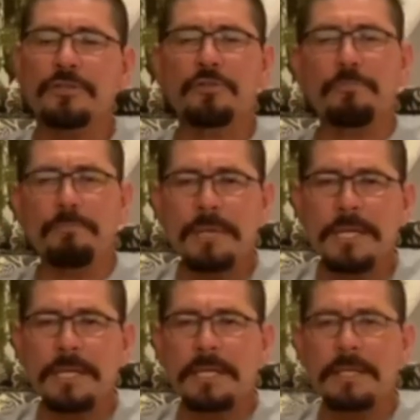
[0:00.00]
to
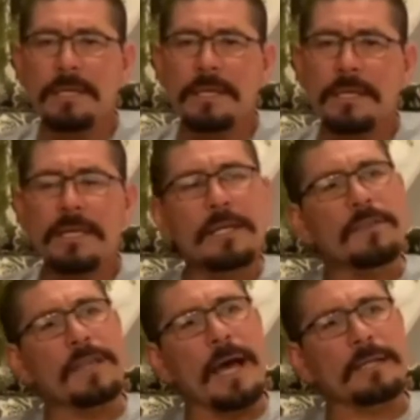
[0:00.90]
be
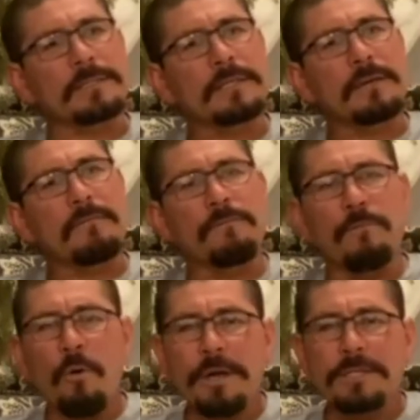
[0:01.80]
that
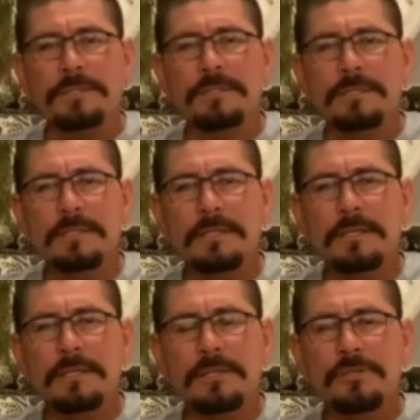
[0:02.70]
voice,
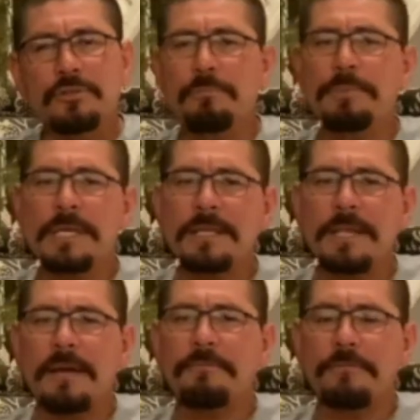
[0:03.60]
to be
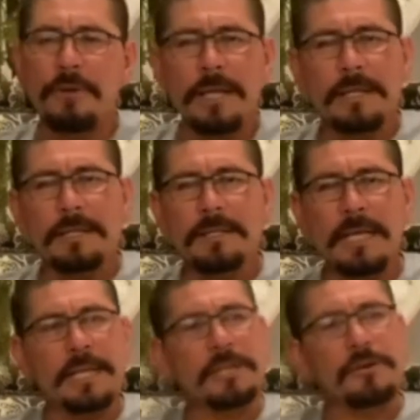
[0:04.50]
that friend
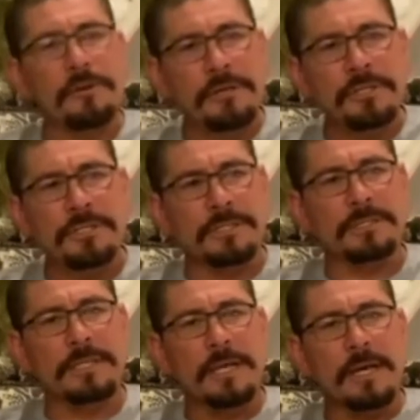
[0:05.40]
that
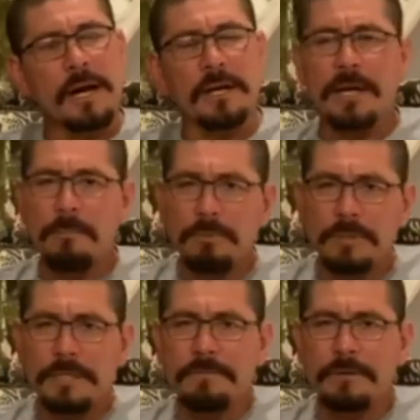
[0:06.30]
encourages an
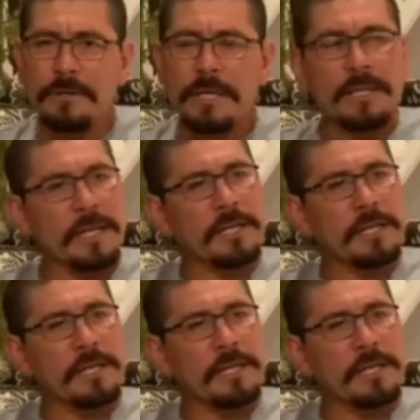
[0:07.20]
unbeliever, that